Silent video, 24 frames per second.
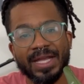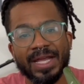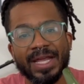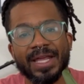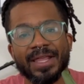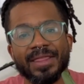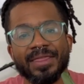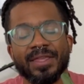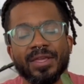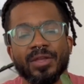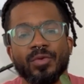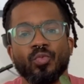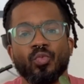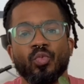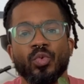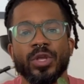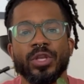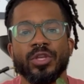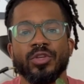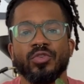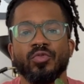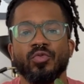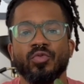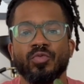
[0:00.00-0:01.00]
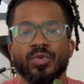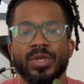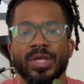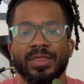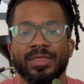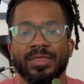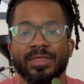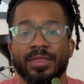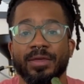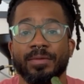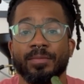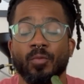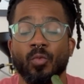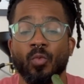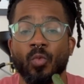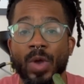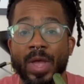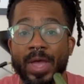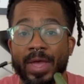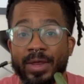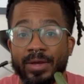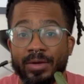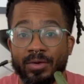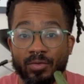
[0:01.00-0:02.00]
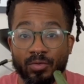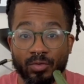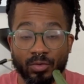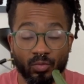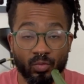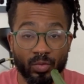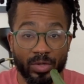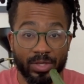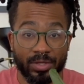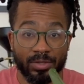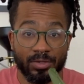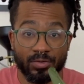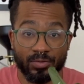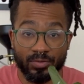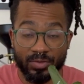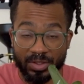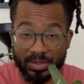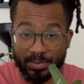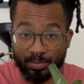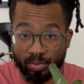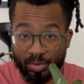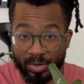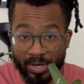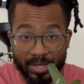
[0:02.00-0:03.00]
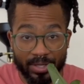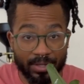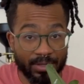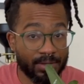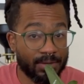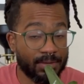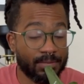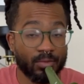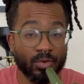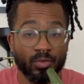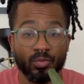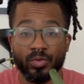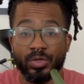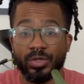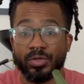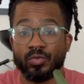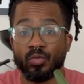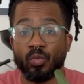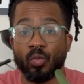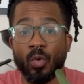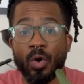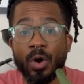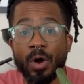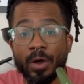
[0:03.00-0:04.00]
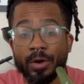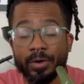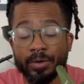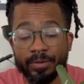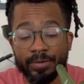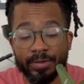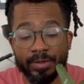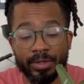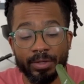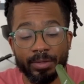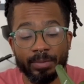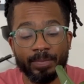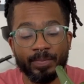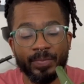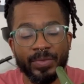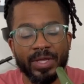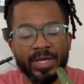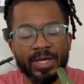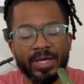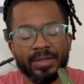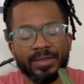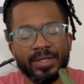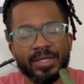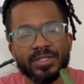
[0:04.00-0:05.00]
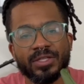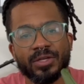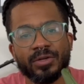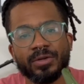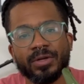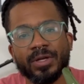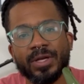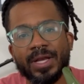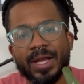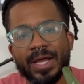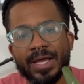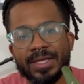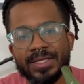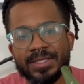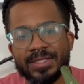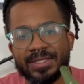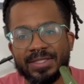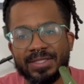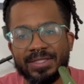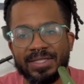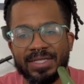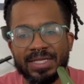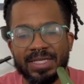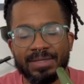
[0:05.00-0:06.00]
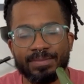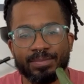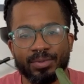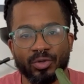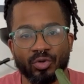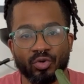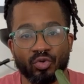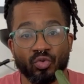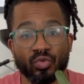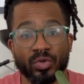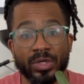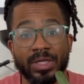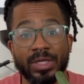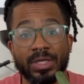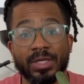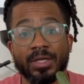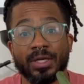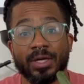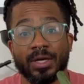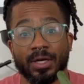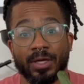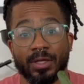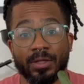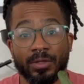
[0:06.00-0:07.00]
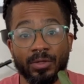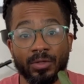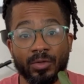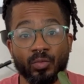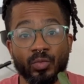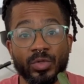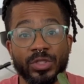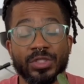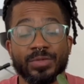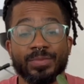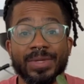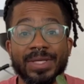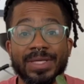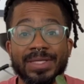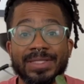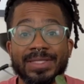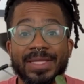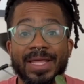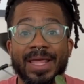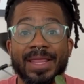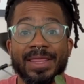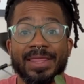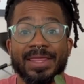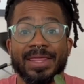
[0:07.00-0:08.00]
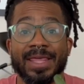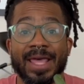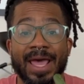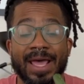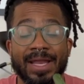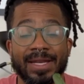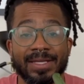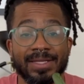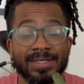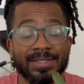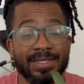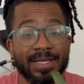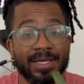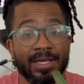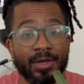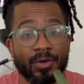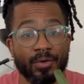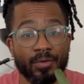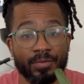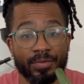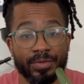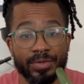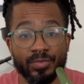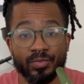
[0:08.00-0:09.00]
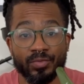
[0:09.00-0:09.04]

And then when you get them wet, or when you spray them, or when you water them, they turn a nice deep green color, which means that that is a healthy